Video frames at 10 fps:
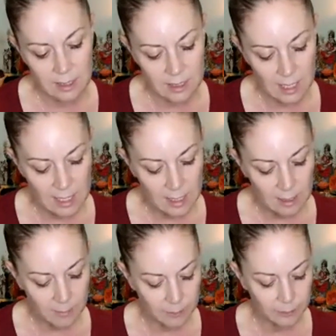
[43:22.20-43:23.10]

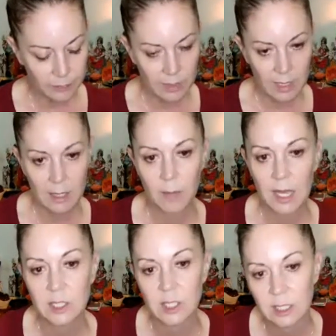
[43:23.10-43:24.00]
see,
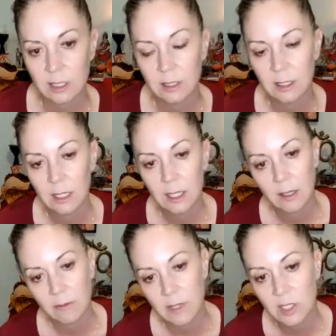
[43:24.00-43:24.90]
imagine,
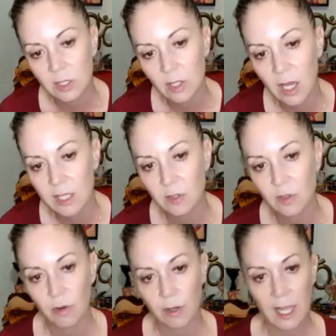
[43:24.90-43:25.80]
visualize
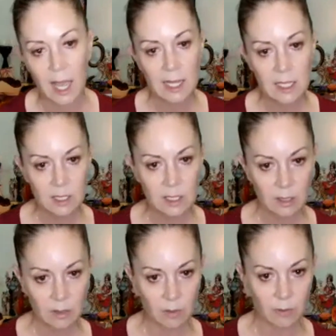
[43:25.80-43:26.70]
or create
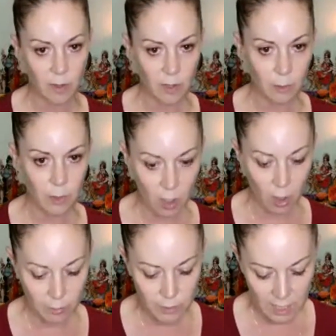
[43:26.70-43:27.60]
the following
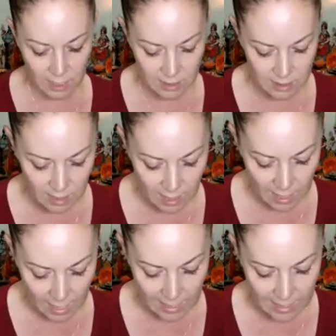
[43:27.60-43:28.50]
objects
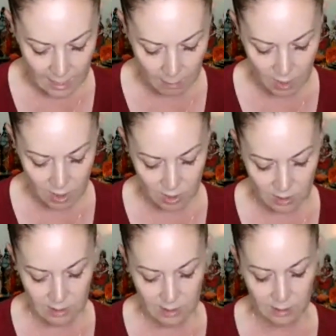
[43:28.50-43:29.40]
and
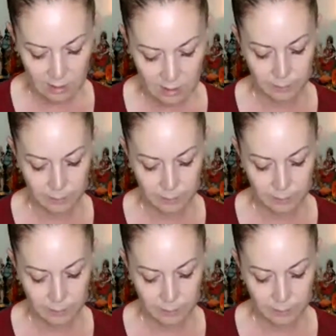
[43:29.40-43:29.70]
images.